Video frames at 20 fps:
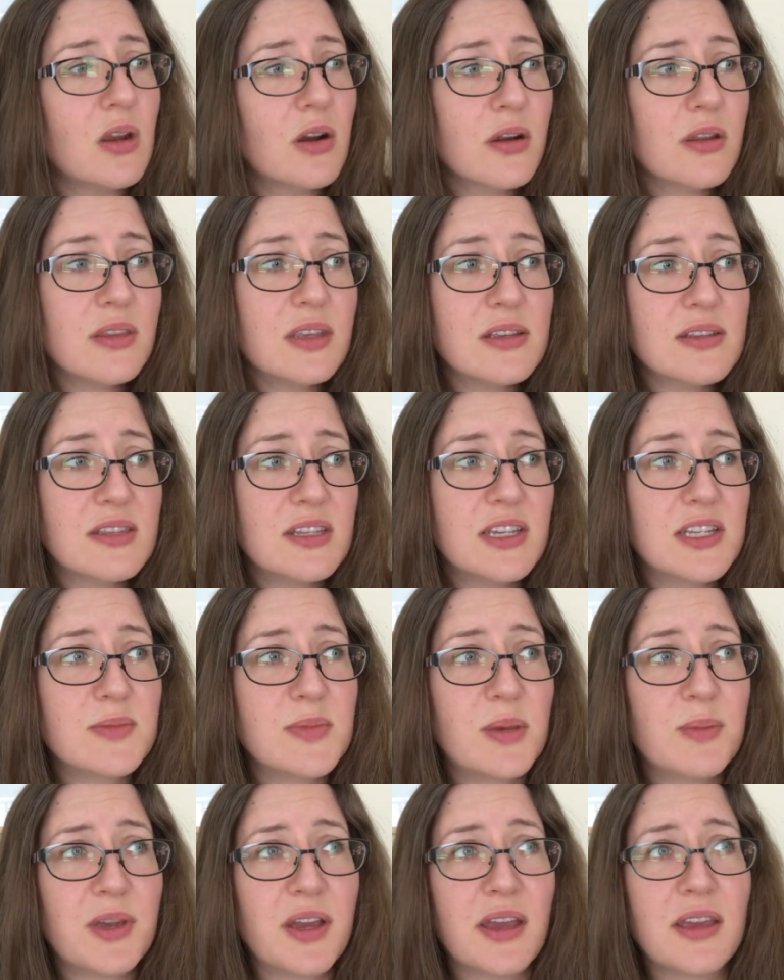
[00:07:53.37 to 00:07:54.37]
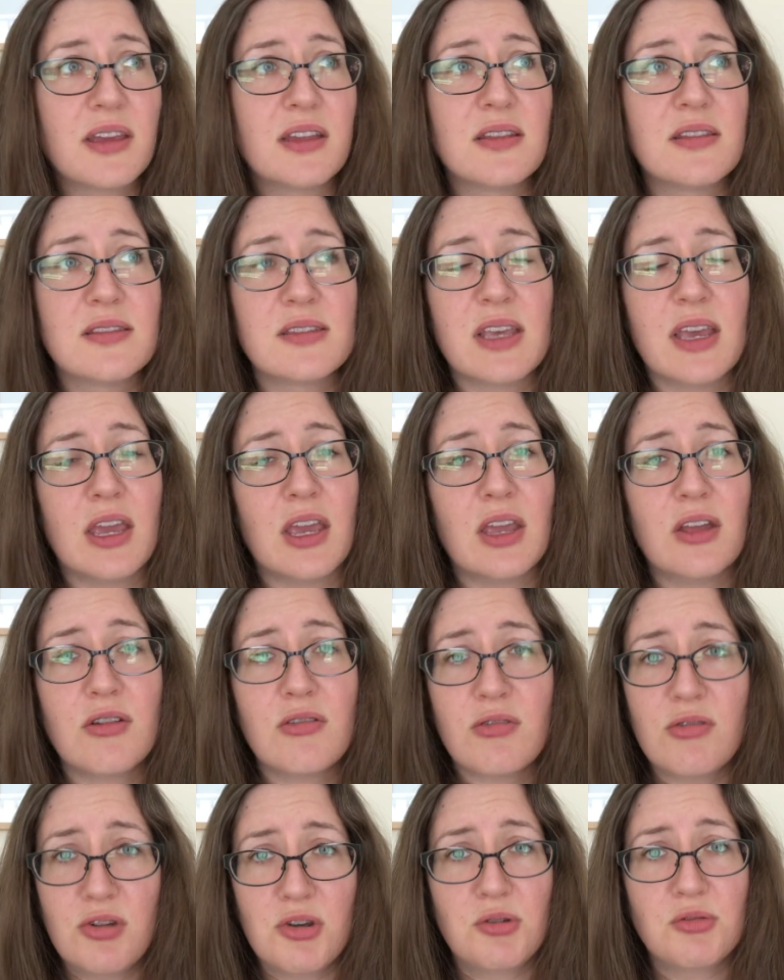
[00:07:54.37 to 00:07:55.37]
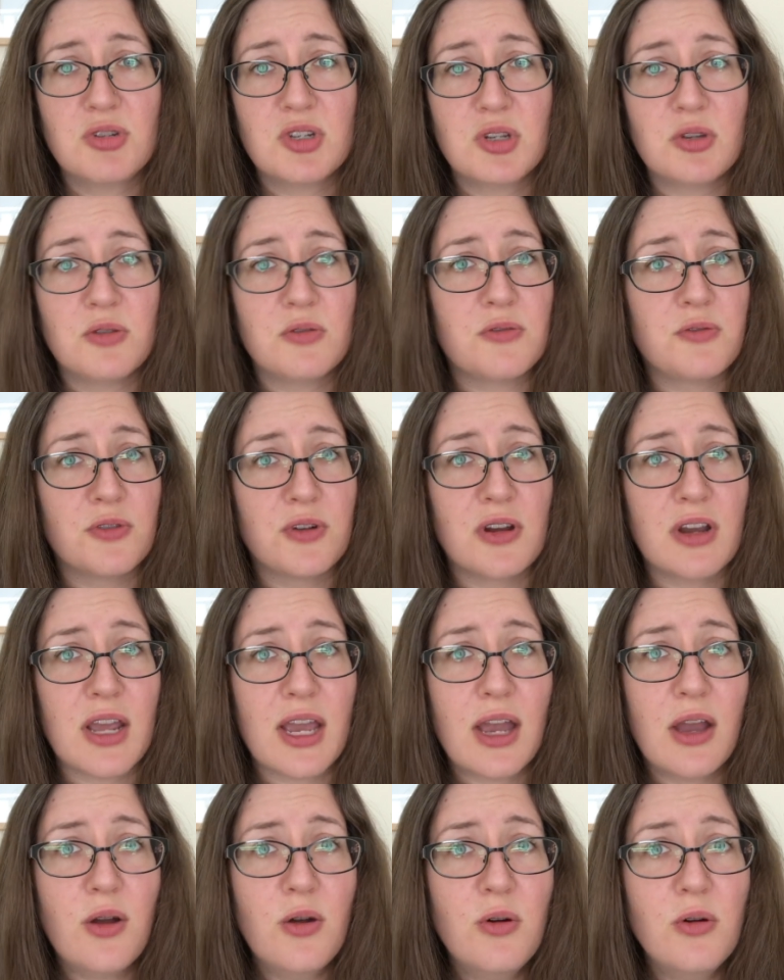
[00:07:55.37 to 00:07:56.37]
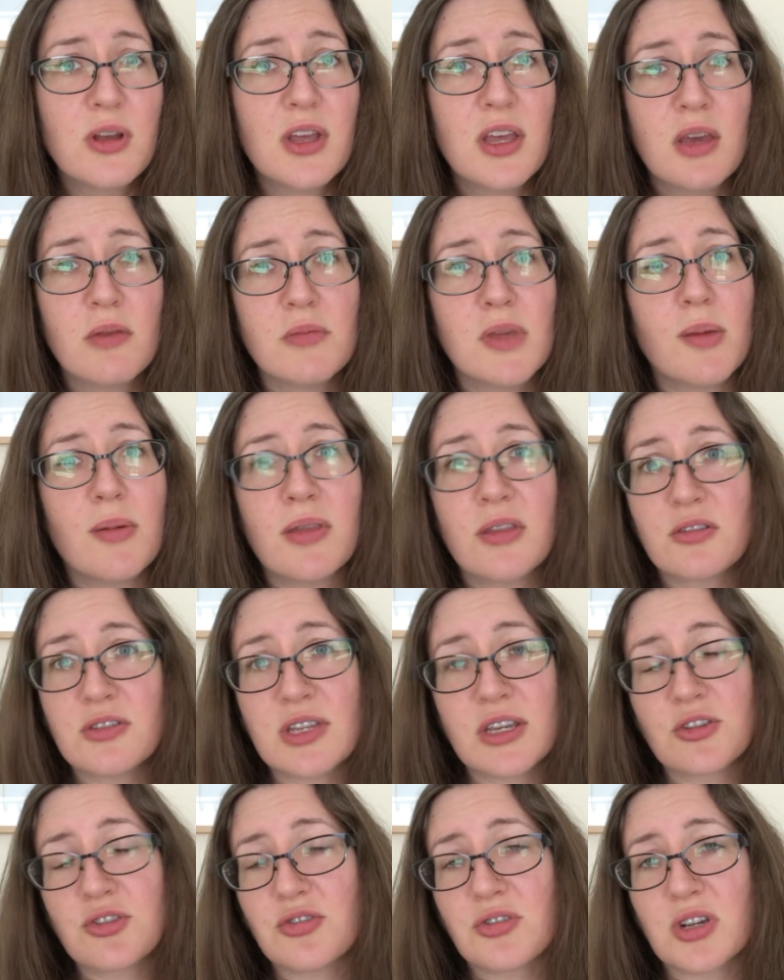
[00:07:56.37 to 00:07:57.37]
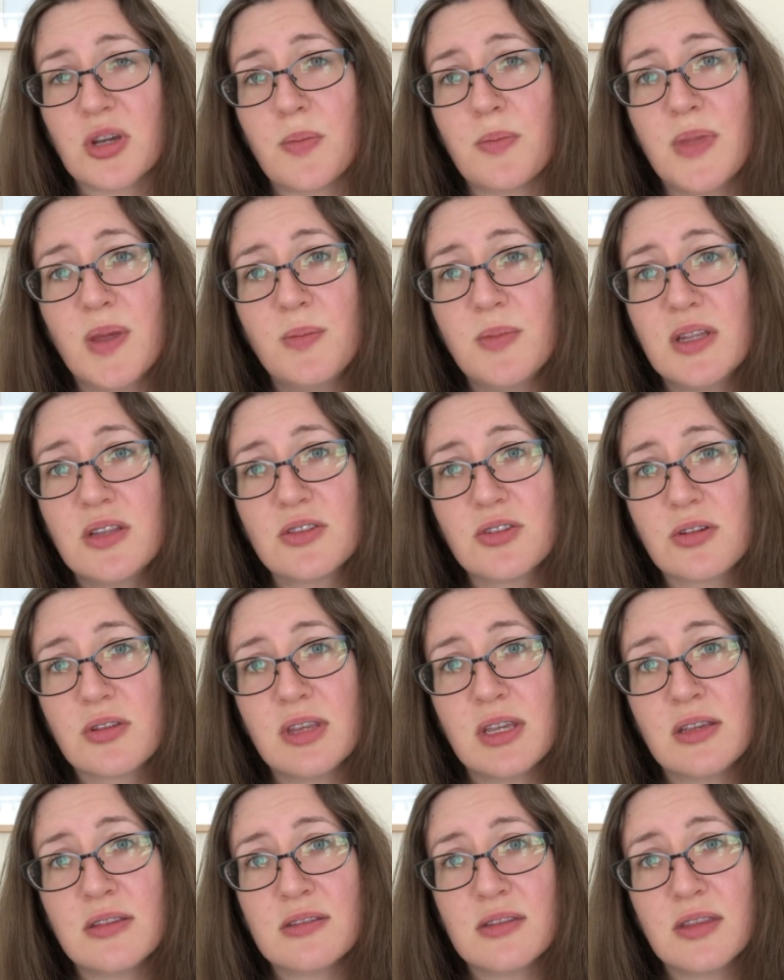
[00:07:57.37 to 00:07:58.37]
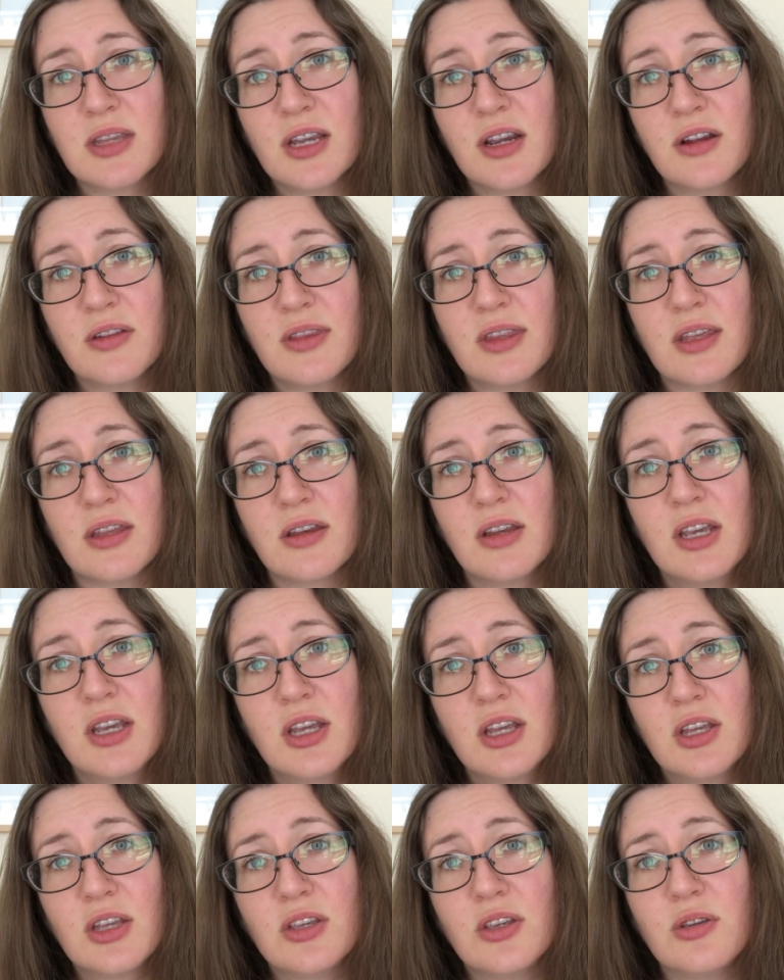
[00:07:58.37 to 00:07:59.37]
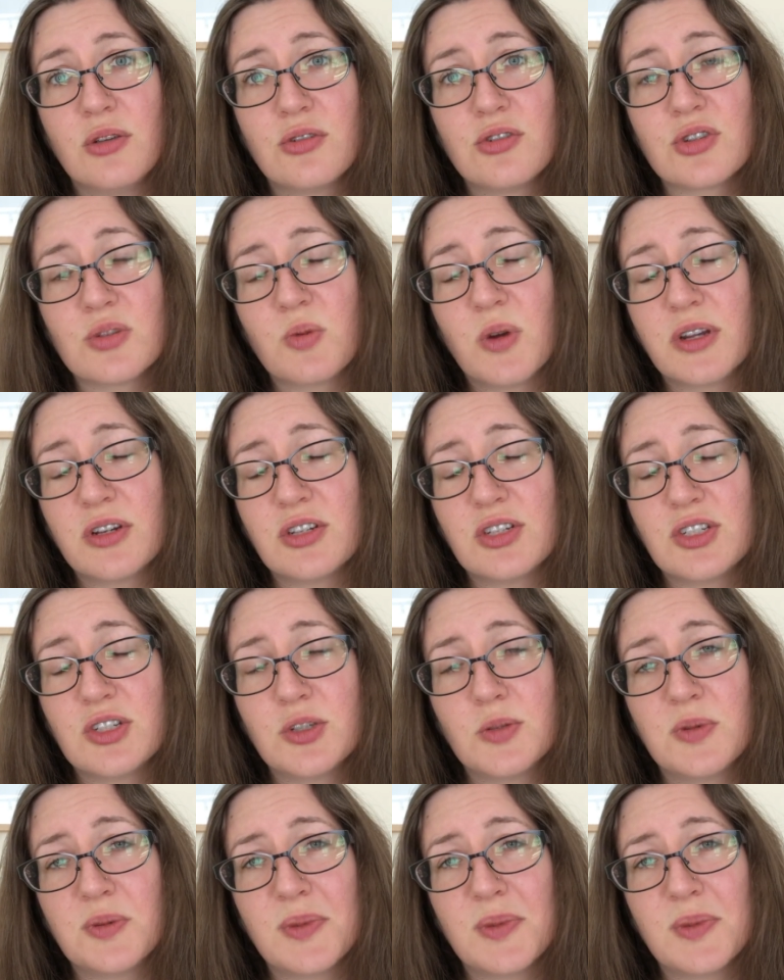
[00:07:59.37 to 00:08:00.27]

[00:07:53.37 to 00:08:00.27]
Are these things maybe I can say no to for now? Maybe there's extra commitments or things in there that you just wanted to do but